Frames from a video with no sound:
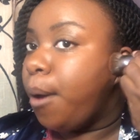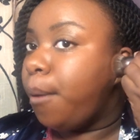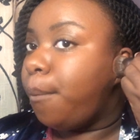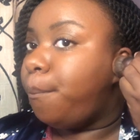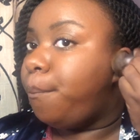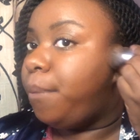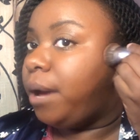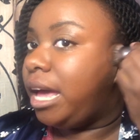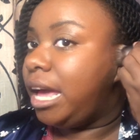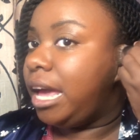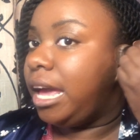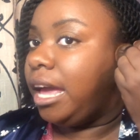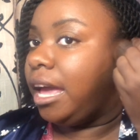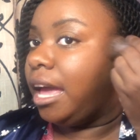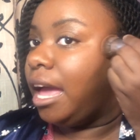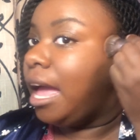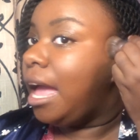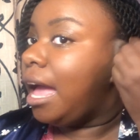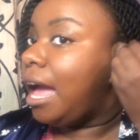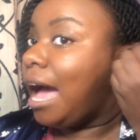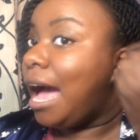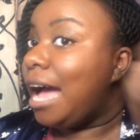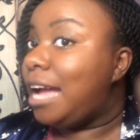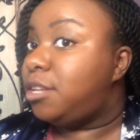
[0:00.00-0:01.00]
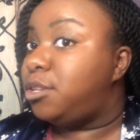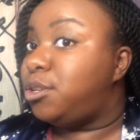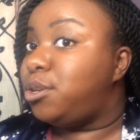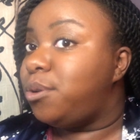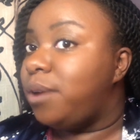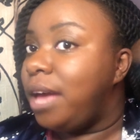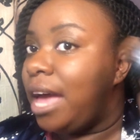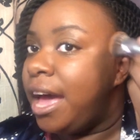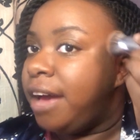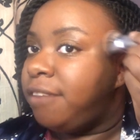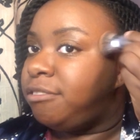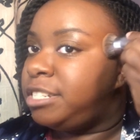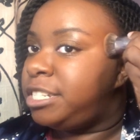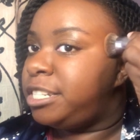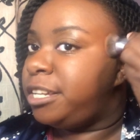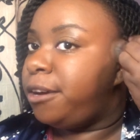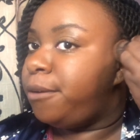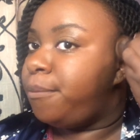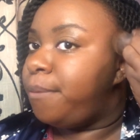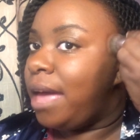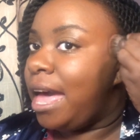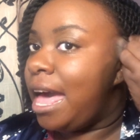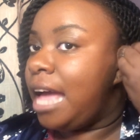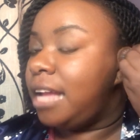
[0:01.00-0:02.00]
but I do have
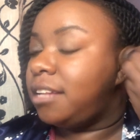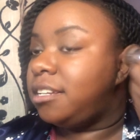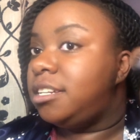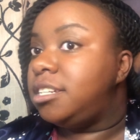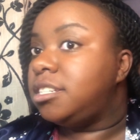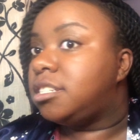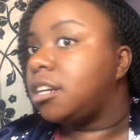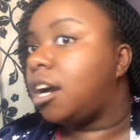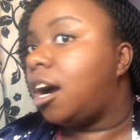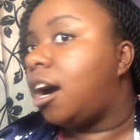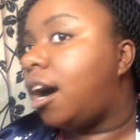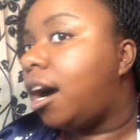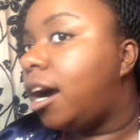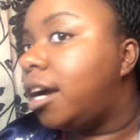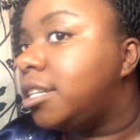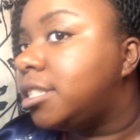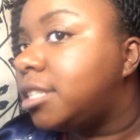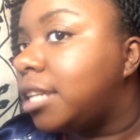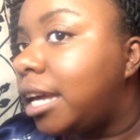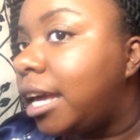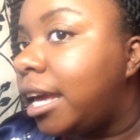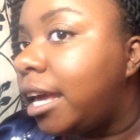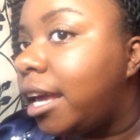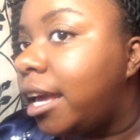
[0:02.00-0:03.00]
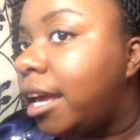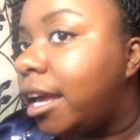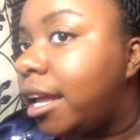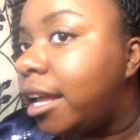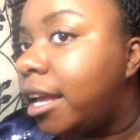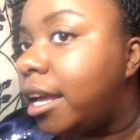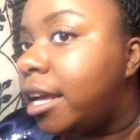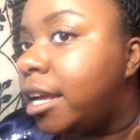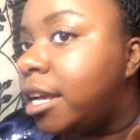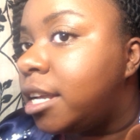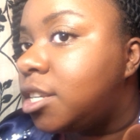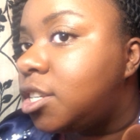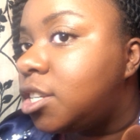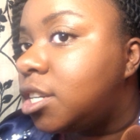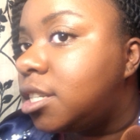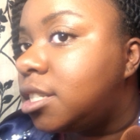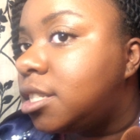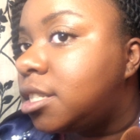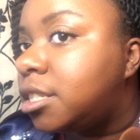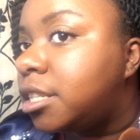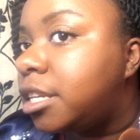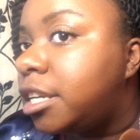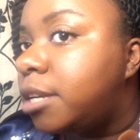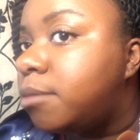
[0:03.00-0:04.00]
some acne scars, and it
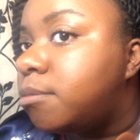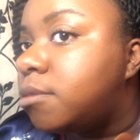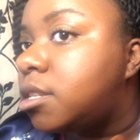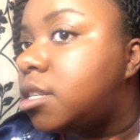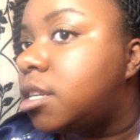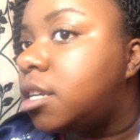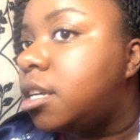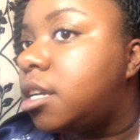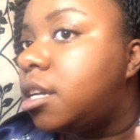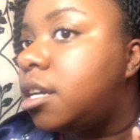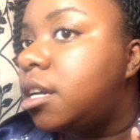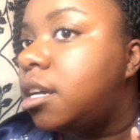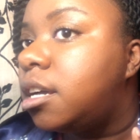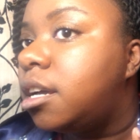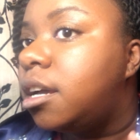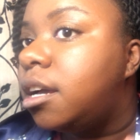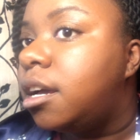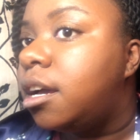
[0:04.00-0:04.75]
just seemed to